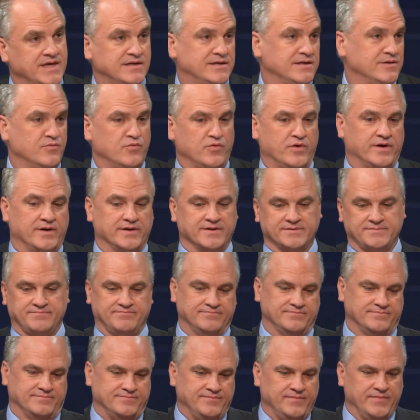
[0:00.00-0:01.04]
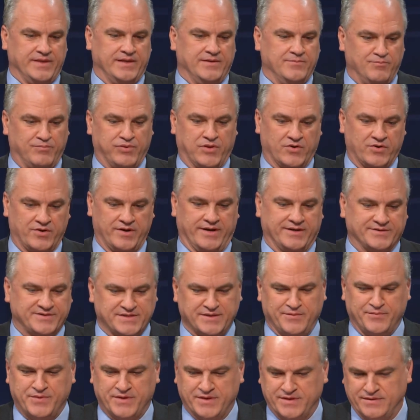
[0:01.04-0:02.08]
And didn't want to blurt out
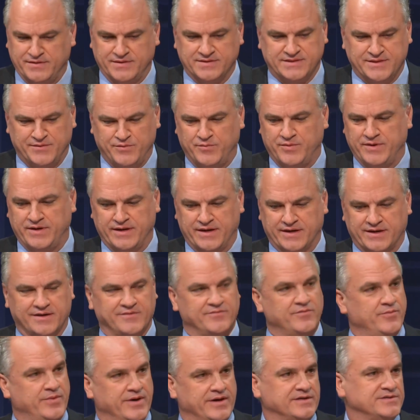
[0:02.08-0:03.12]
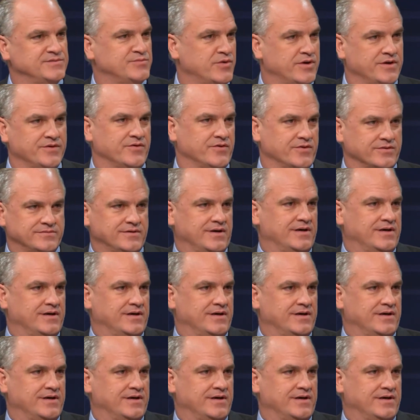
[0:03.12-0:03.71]
something that seemed to be negative about his brother,